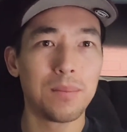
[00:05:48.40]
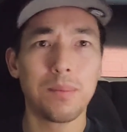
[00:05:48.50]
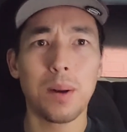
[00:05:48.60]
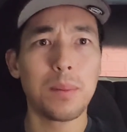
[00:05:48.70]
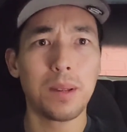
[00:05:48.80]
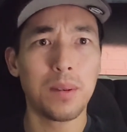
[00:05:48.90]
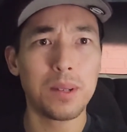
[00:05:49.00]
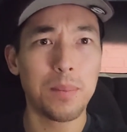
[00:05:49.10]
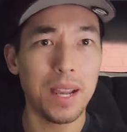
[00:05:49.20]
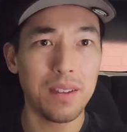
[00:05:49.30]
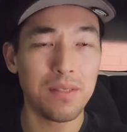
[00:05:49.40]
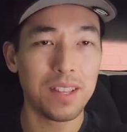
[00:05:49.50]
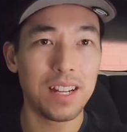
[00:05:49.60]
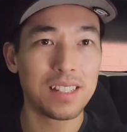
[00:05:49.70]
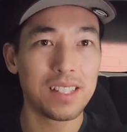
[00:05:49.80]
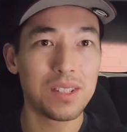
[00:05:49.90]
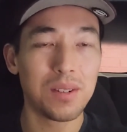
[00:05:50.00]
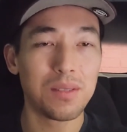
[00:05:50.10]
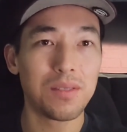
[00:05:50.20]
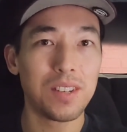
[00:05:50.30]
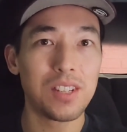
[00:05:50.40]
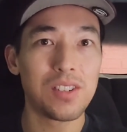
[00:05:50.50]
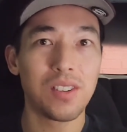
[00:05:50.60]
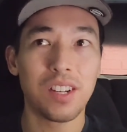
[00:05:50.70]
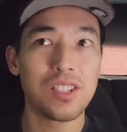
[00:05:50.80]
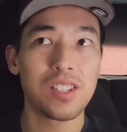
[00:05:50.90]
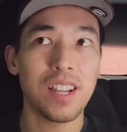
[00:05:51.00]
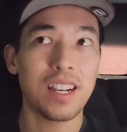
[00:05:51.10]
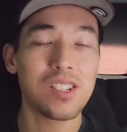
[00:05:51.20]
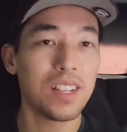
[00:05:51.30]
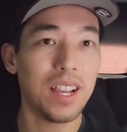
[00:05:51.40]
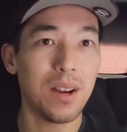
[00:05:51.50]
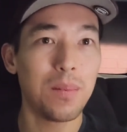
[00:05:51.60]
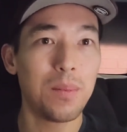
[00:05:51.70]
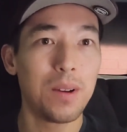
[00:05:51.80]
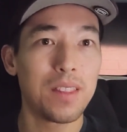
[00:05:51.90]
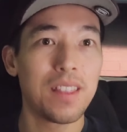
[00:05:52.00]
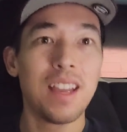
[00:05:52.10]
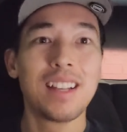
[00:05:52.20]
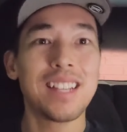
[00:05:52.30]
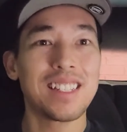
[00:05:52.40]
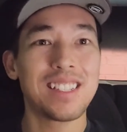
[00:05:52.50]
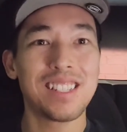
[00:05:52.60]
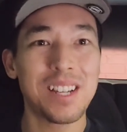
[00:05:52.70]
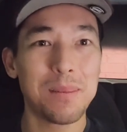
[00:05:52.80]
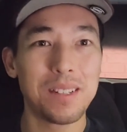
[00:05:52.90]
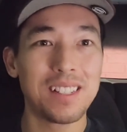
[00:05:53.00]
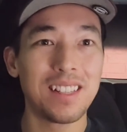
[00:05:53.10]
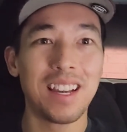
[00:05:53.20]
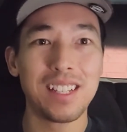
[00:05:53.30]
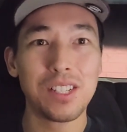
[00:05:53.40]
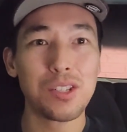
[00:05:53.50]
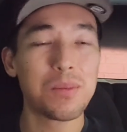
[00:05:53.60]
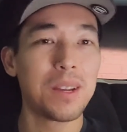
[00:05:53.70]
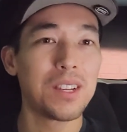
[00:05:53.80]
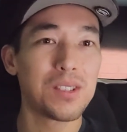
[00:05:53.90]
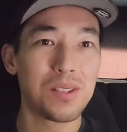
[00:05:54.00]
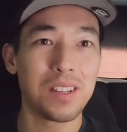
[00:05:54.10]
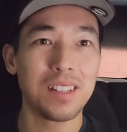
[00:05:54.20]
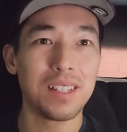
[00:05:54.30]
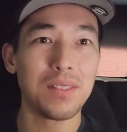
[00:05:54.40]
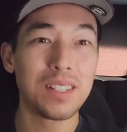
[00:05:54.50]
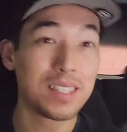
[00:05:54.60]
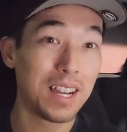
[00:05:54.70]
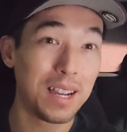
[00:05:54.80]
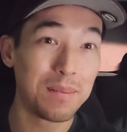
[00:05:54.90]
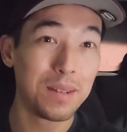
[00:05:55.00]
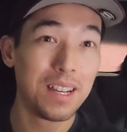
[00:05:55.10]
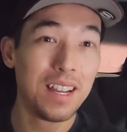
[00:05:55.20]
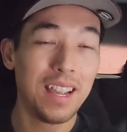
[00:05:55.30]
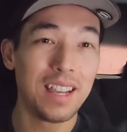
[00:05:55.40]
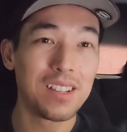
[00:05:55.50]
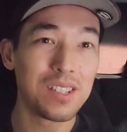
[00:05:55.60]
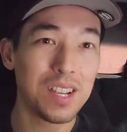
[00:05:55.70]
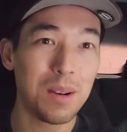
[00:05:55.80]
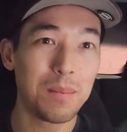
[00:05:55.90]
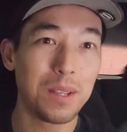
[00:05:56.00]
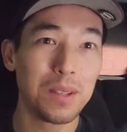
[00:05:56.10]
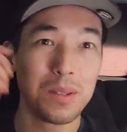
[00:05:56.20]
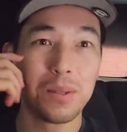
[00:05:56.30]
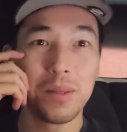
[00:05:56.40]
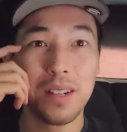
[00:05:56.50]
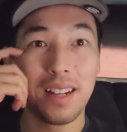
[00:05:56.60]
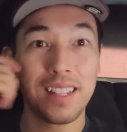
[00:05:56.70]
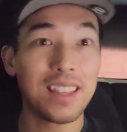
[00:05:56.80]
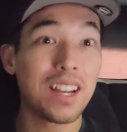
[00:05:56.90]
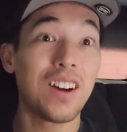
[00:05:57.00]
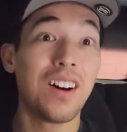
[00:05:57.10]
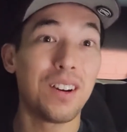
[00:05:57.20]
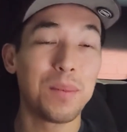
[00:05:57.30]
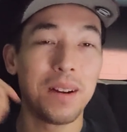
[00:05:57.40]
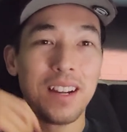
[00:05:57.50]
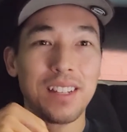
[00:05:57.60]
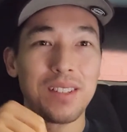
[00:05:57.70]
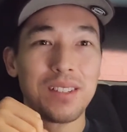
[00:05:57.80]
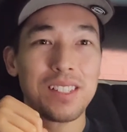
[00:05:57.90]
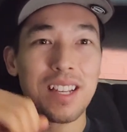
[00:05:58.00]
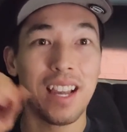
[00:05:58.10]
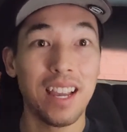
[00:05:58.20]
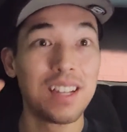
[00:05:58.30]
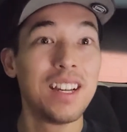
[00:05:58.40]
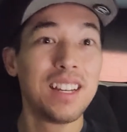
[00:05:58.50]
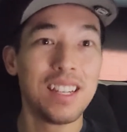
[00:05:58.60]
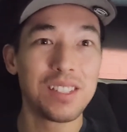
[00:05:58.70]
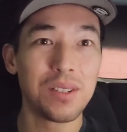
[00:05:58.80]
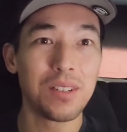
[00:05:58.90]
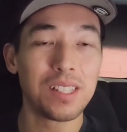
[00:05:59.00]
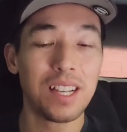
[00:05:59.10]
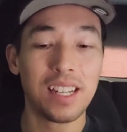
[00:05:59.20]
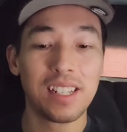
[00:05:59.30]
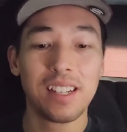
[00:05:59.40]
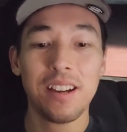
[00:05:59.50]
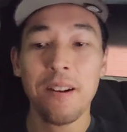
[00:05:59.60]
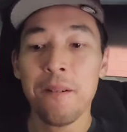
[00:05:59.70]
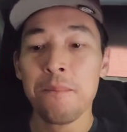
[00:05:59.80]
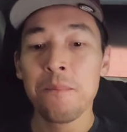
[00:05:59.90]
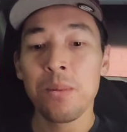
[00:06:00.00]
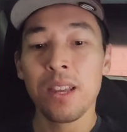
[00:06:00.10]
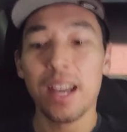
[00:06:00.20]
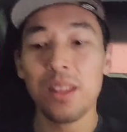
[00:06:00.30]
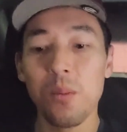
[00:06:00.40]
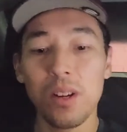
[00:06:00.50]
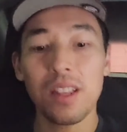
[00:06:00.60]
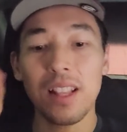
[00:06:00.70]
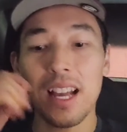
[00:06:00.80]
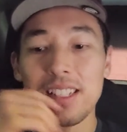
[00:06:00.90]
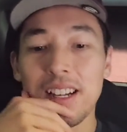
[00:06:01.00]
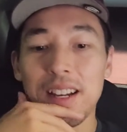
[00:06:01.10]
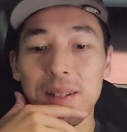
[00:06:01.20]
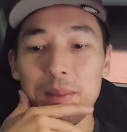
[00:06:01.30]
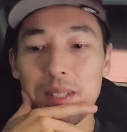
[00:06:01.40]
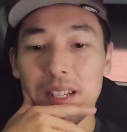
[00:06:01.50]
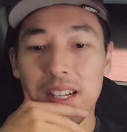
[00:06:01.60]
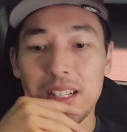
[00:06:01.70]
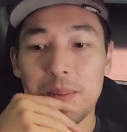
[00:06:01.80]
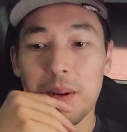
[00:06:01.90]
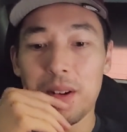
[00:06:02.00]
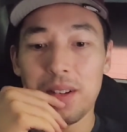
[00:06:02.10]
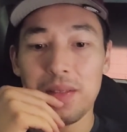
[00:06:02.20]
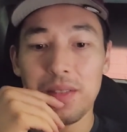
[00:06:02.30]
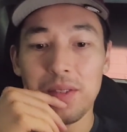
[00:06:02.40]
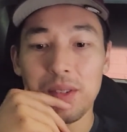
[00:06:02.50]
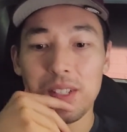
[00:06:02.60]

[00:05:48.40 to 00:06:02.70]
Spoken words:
probably going to pay for that as its own feature. It could just actually help with Teslas coming to lights and just making sure they leave on time and just helping you not get that honk behind you to say, hey, it's a green light. And then one of the last items as part of the full